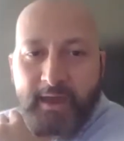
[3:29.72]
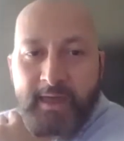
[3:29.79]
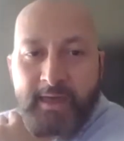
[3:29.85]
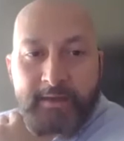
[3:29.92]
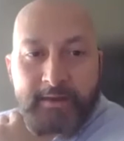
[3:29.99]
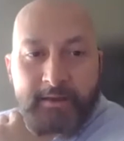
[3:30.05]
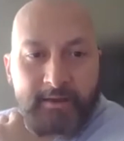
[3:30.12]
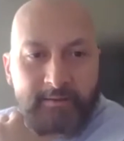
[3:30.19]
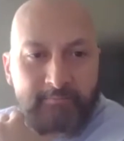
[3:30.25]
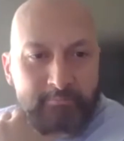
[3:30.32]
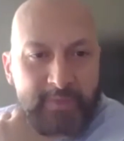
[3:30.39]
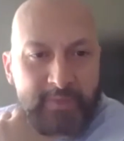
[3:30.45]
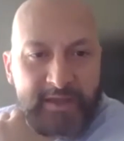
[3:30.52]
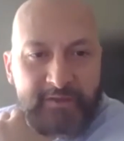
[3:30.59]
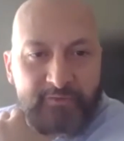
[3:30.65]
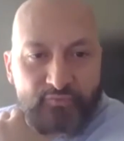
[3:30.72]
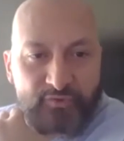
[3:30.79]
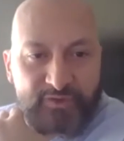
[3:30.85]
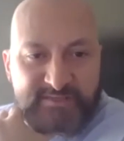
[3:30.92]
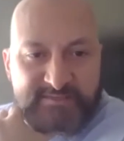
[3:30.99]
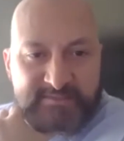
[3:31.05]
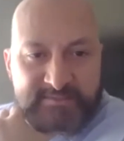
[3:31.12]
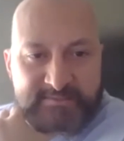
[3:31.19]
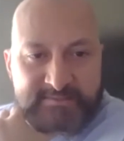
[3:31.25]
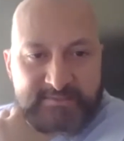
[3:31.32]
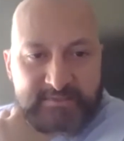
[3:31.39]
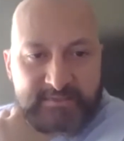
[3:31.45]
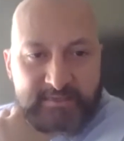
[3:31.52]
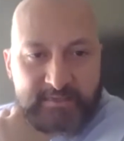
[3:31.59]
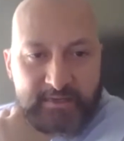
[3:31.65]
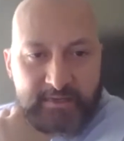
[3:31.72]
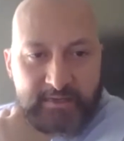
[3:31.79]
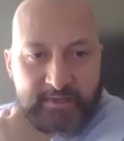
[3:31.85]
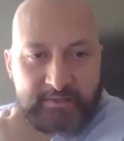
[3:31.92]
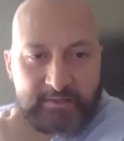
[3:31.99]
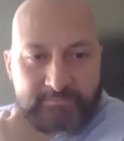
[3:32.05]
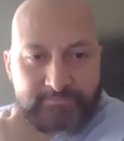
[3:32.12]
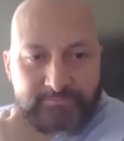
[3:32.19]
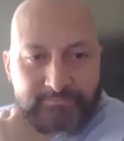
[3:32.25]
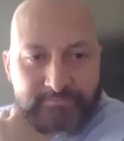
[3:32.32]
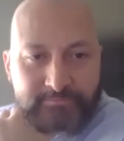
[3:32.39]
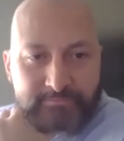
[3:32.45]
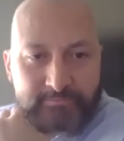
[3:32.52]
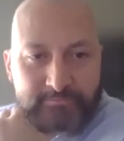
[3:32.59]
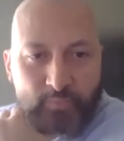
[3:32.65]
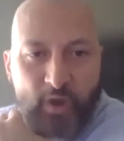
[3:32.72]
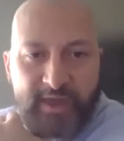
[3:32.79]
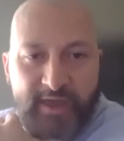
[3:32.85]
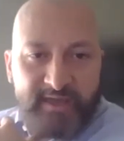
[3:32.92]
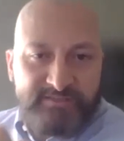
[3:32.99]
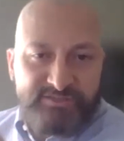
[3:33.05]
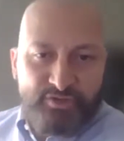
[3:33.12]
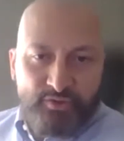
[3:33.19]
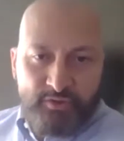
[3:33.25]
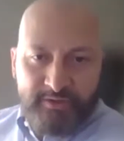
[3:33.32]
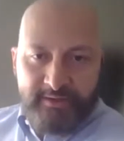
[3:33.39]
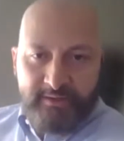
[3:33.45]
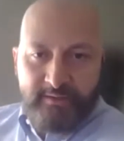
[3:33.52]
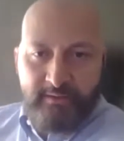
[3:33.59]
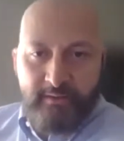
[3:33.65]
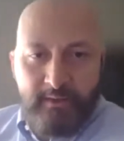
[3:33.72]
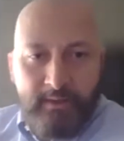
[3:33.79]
had many reasons why I joined.